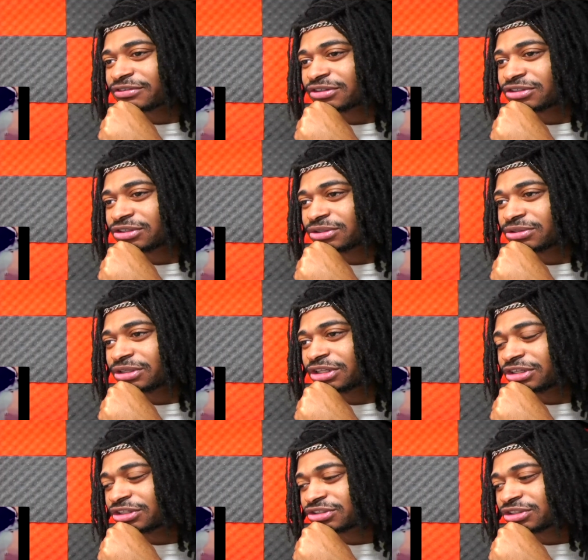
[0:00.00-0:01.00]
the dude
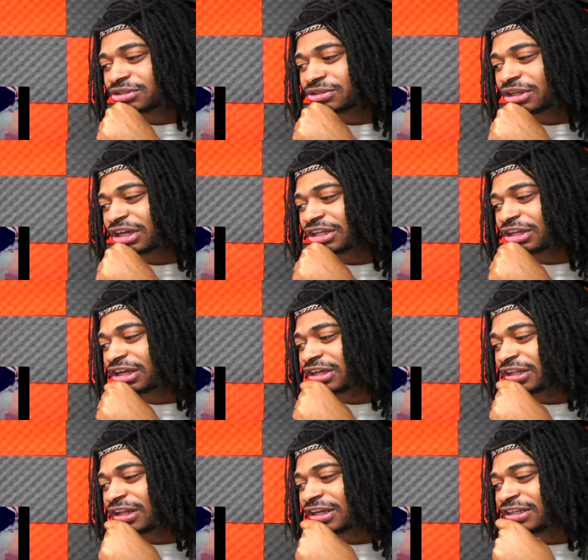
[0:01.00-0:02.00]
and this dude? Like,
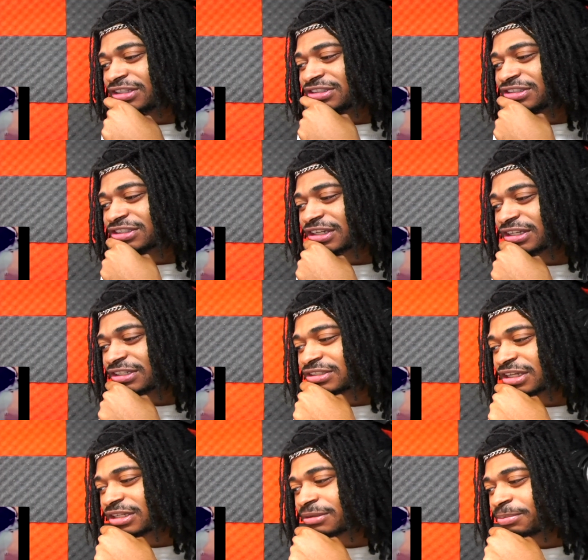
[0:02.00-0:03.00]
like, like it's just like
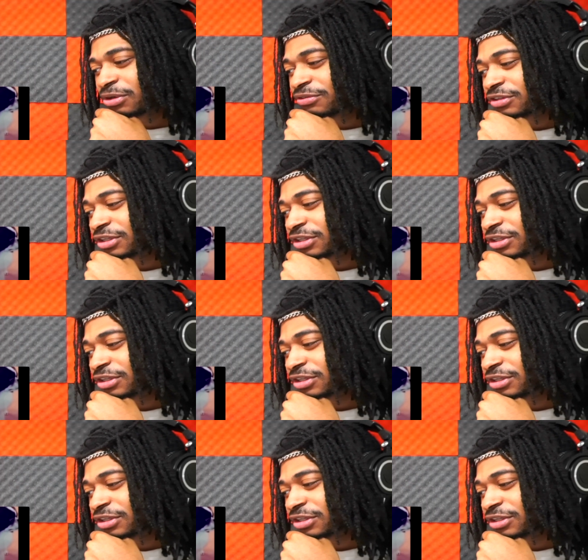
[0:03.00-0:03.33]
it's like the perfect